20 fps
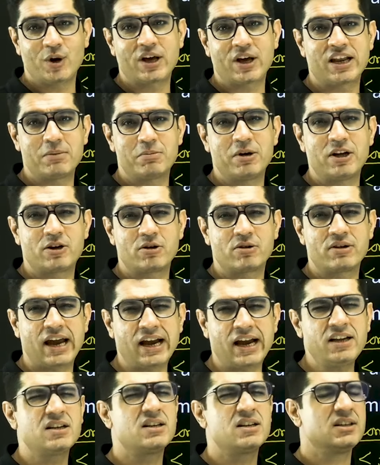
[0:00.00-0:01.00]
able to
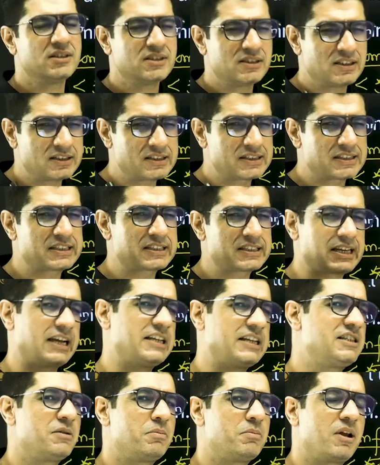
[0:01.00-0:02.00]
get a
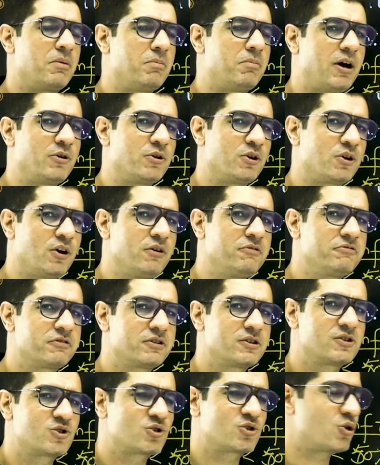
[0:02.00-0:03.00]
sizable amount of
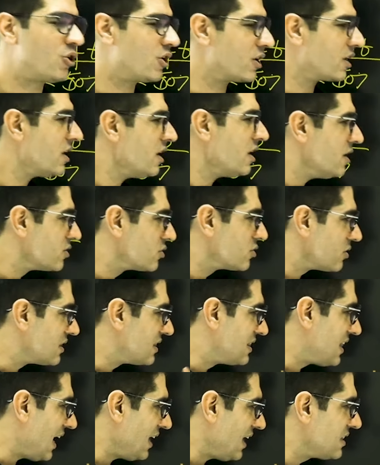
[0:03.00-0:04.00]
score. So
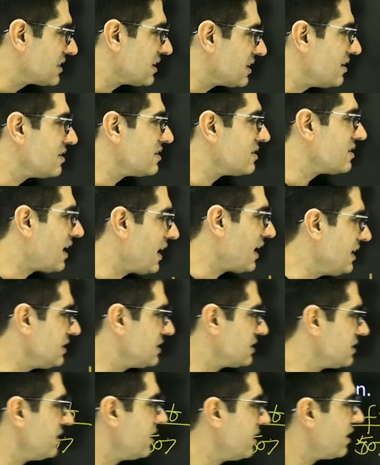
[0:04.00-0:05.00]
that's a
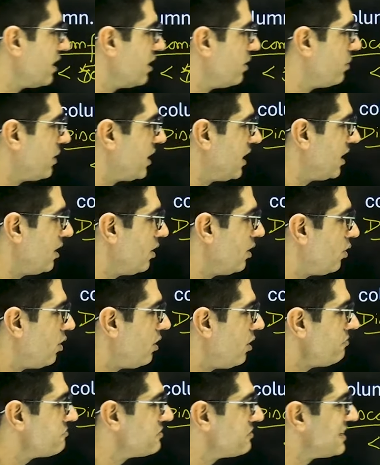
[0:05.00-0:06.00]
nice little way
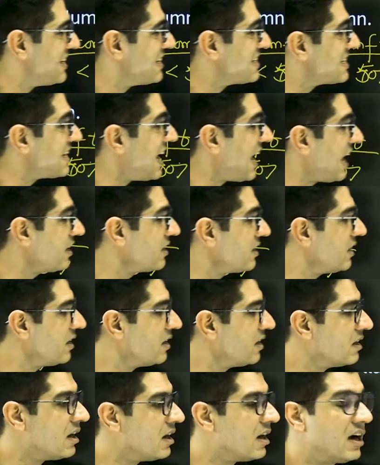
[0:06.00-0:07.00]
of
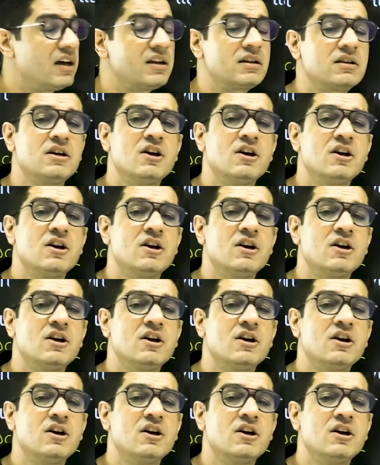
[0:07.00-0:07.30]
tracking our